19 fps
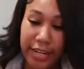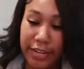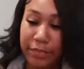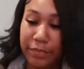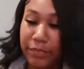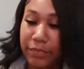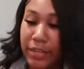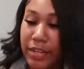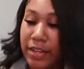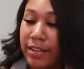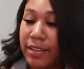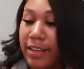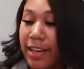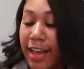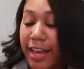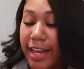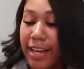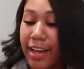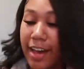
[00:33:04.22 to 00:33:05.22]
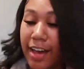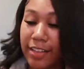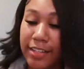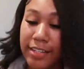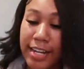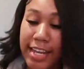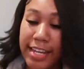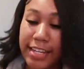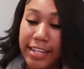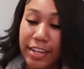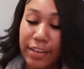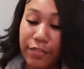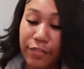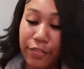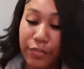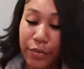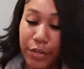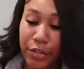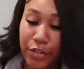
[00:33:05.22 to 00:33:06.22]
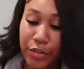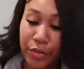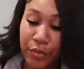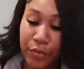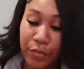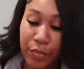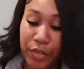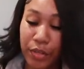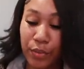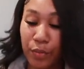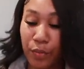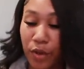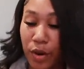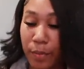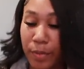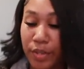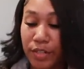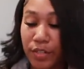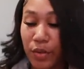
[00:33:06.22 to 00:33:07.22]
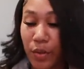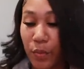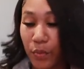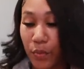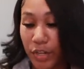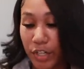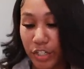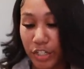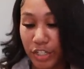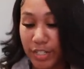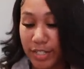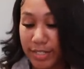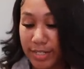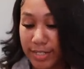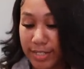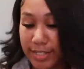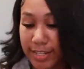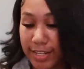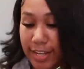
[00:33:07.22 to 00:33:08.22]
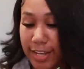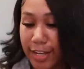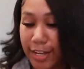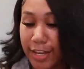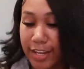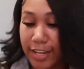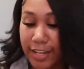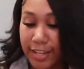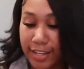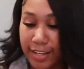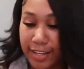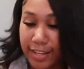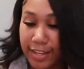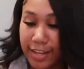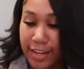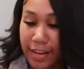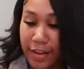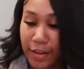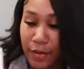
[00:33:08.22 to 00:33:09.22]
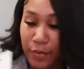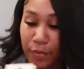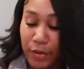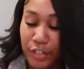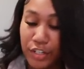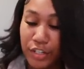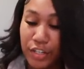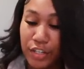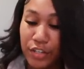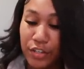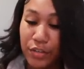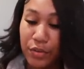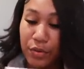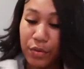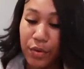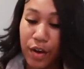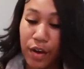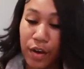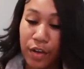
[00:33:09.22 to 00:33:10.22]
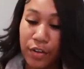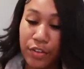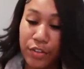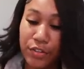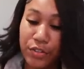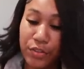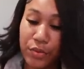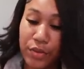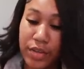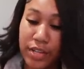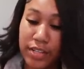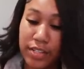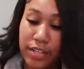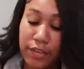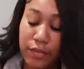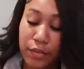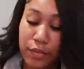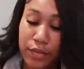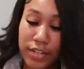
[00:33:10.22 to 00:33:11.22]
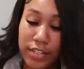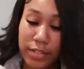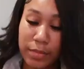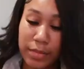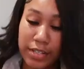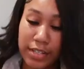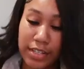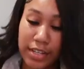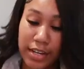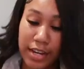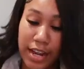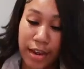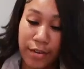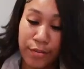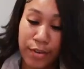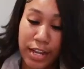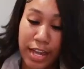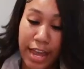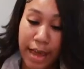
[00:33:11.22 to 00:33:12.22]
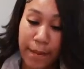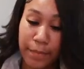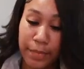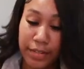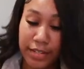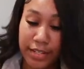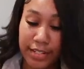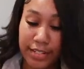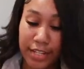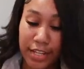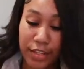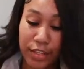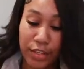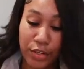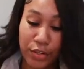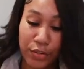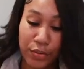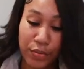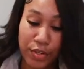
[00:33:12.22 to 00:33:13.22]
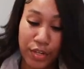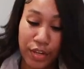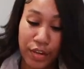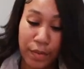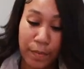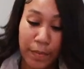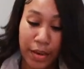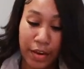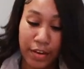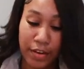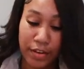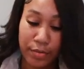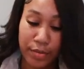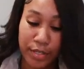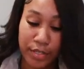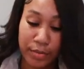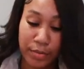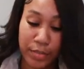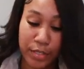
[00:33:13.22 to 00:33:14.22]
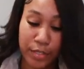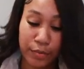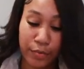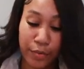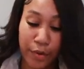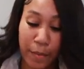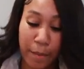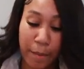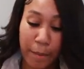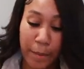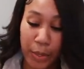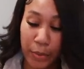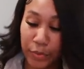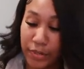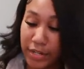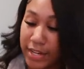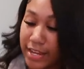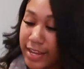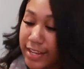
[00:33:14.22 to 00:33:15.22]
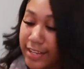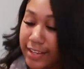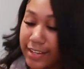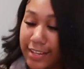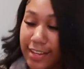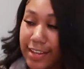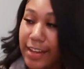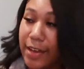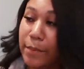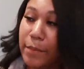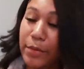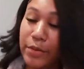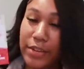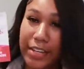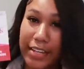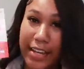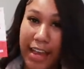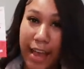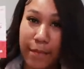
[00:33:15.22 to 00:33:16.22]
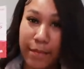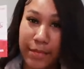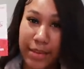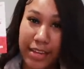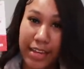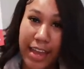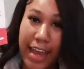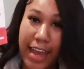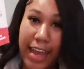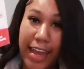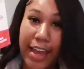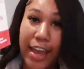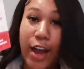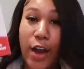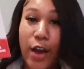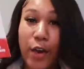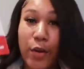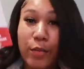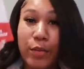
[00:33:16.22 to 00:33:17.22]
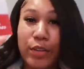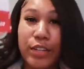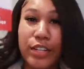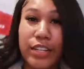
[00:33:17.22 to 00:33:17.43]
it. A holiday gift for you with warmest wishes. Wishing you all the joys of Christmas and every happiness in the new year. Merry Christmas from Monique. Monique got me a Home